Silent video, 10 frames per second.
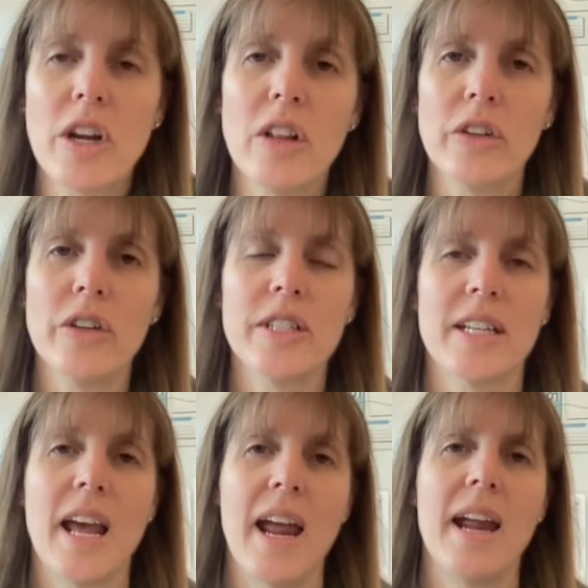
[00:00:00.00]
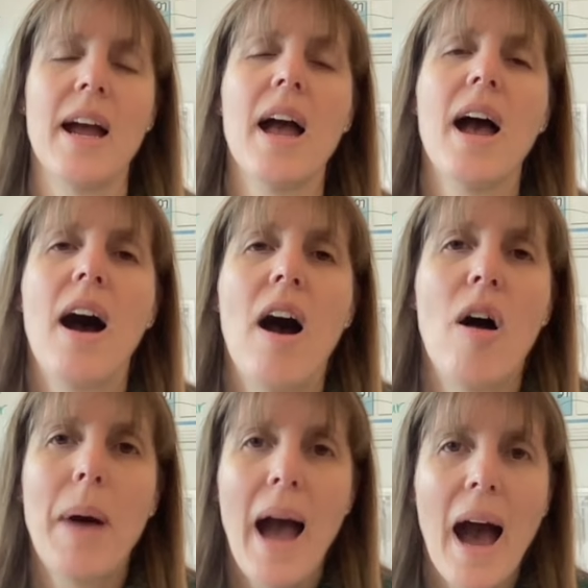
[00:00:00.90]
going to learn today
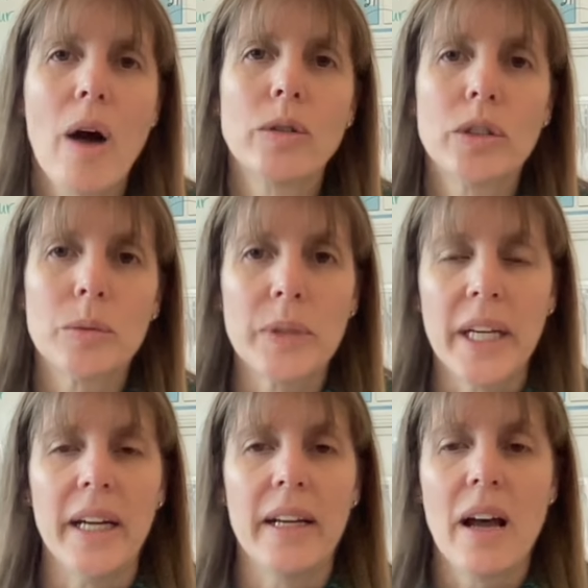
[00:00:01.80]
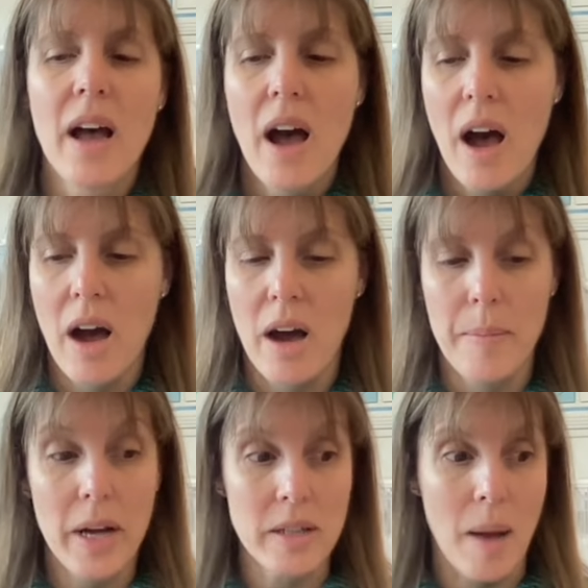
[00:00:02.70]
um, how to read
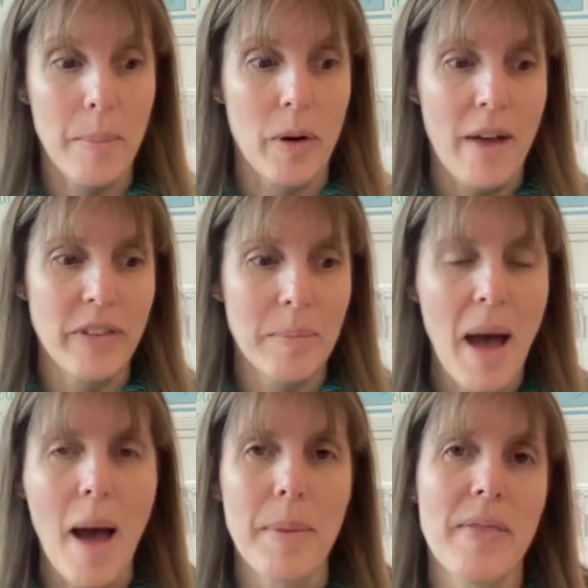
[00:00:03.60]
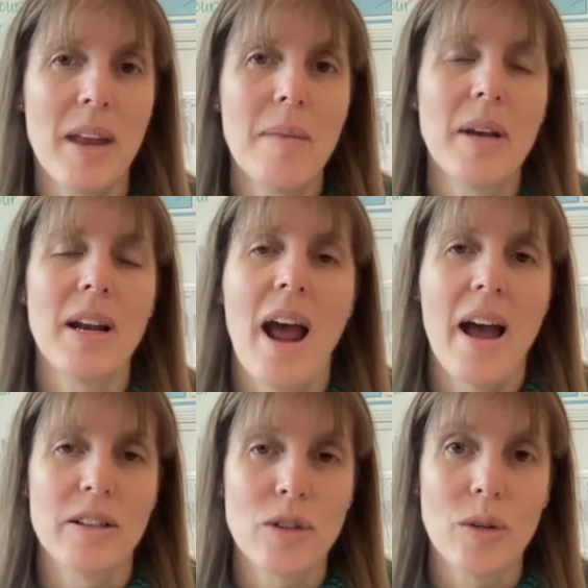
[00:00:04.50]
um, a topographic map. And then I'm going to
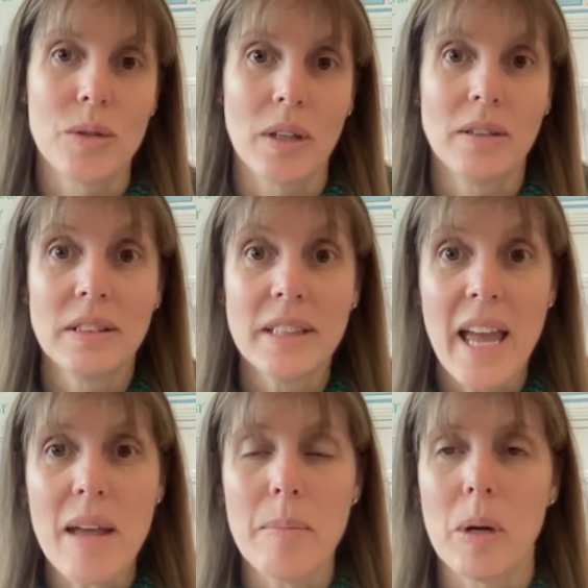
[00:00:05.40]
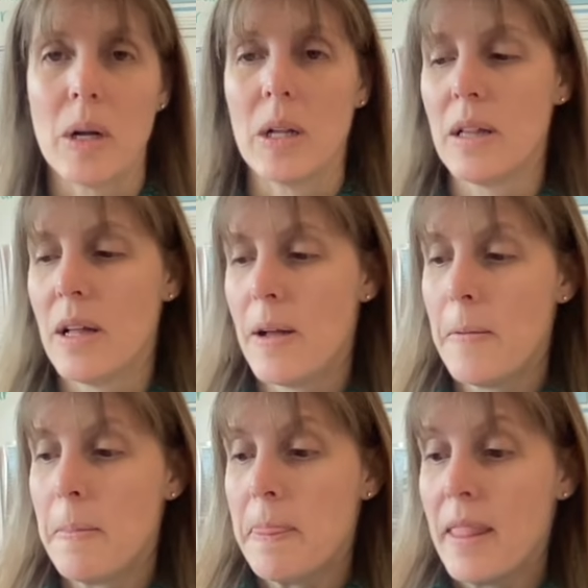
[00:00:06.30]
ask you to label
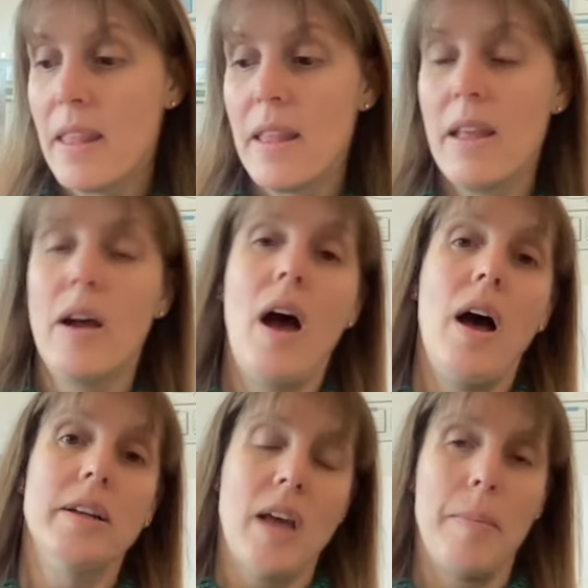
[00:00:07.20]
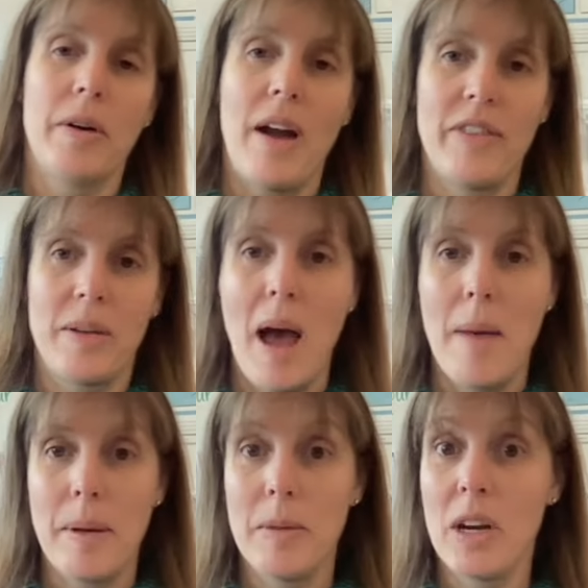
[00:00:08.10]
a topographic
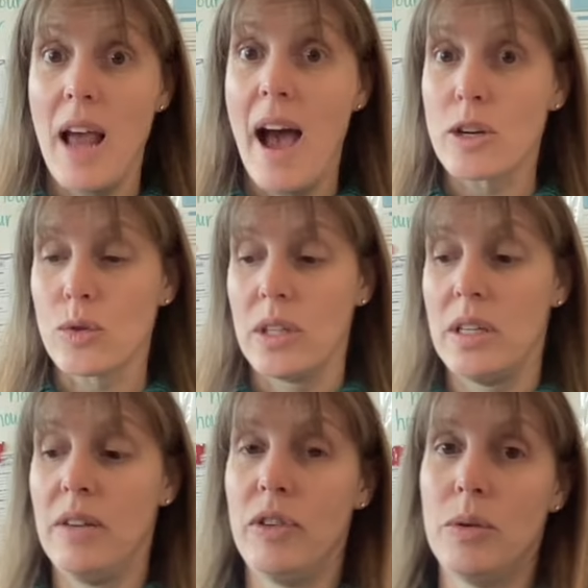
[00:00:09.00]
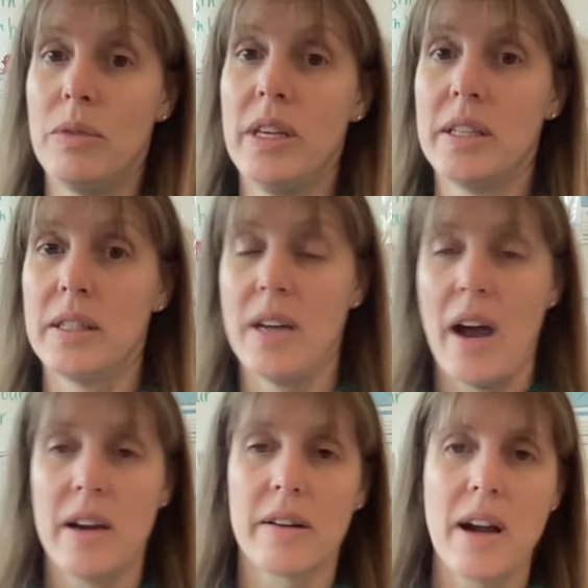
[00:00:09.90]
map. I'm going to actually give you this
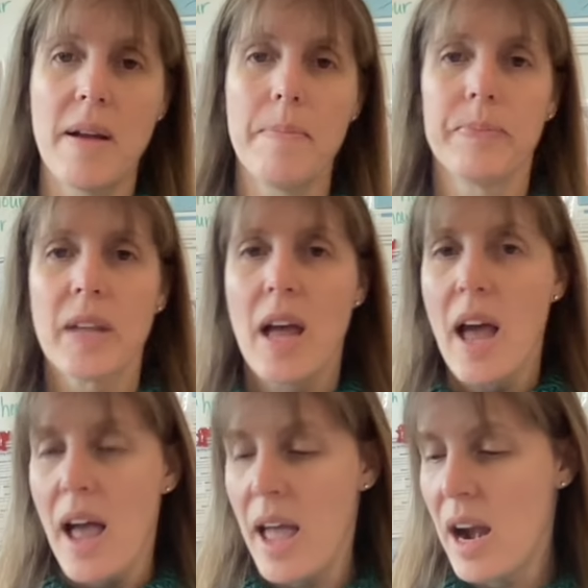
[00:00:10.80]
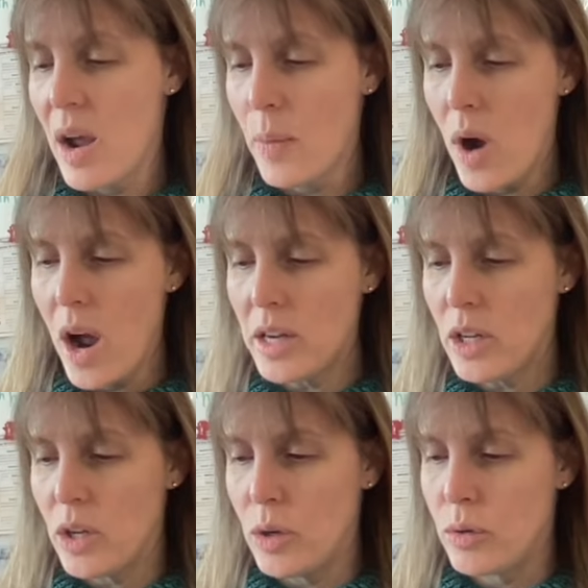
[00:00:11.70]
diagram and I want
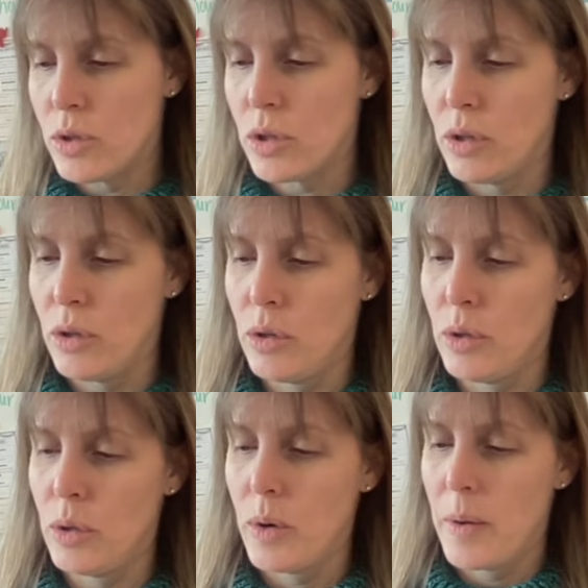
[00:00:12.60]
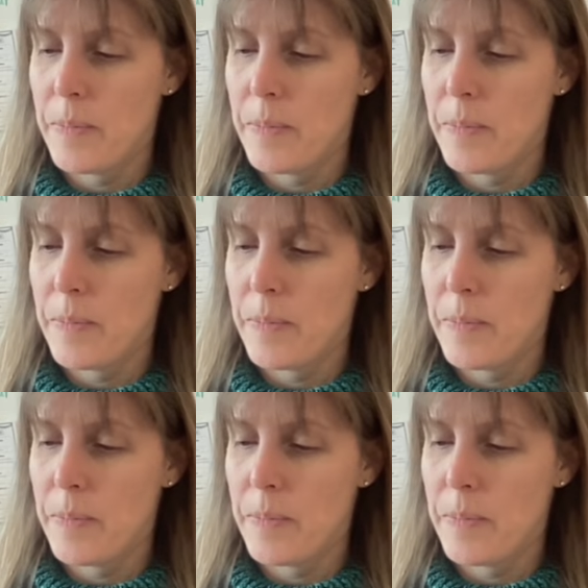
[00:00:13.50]
you to